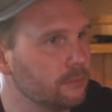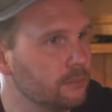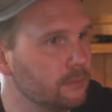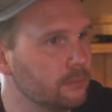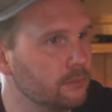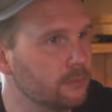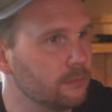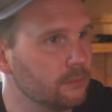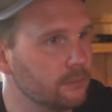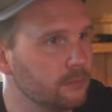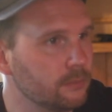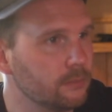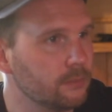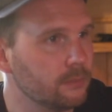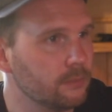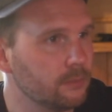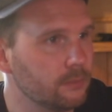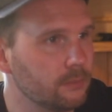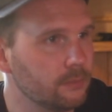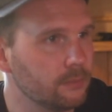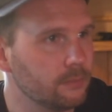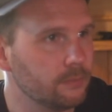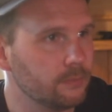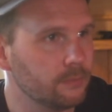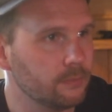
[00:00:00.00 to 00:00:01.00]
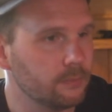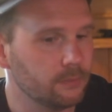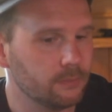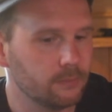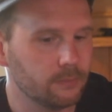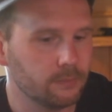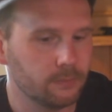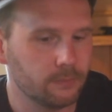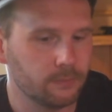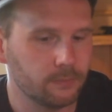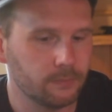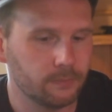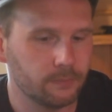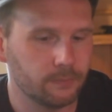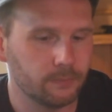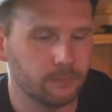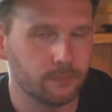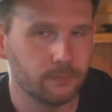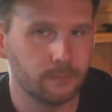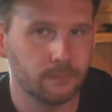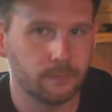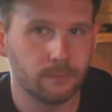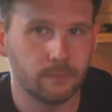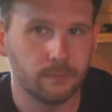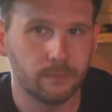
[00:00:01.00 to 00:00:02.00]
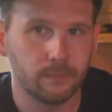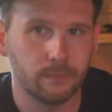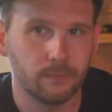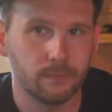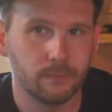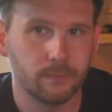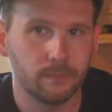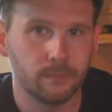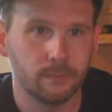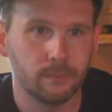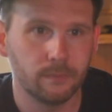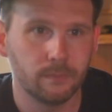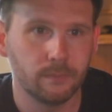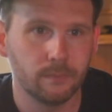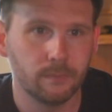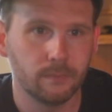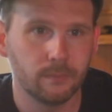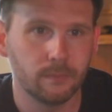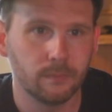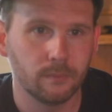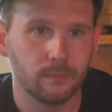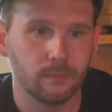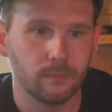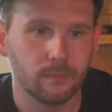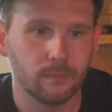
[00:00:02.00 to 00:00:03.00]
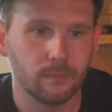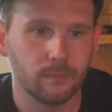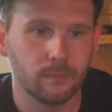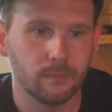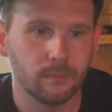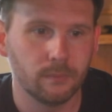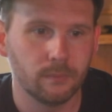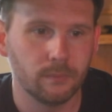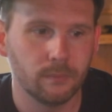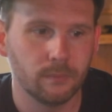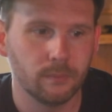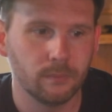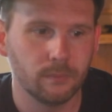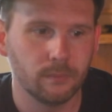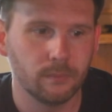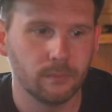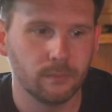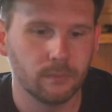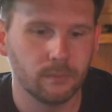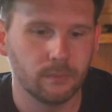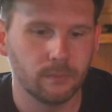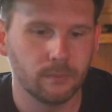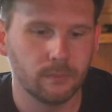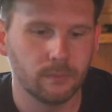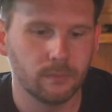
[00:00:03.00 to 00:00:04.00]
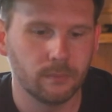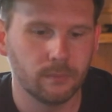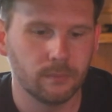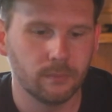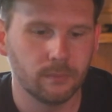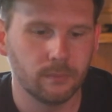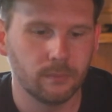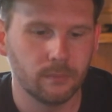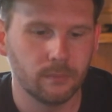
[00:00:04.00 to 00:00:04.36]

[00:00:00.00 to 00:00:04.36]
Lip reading: (not speaking)